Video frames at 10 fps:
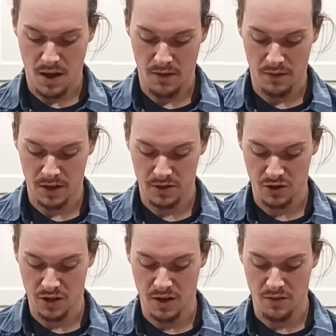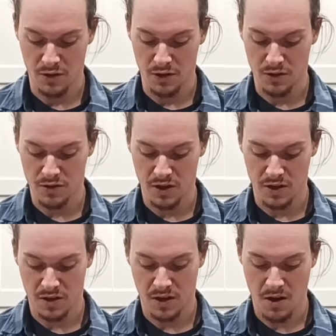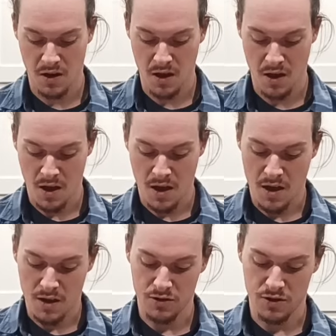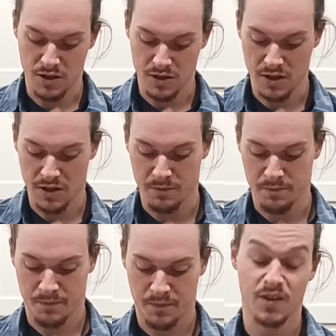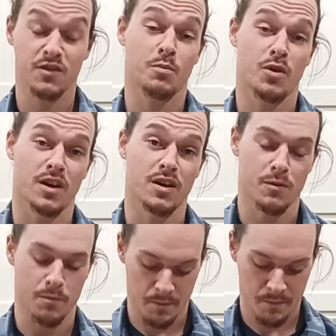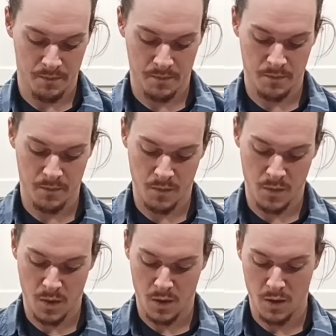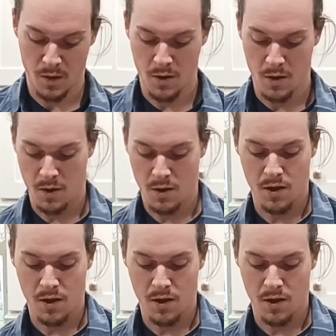I've actually never used this. As you can tell, it's brand new.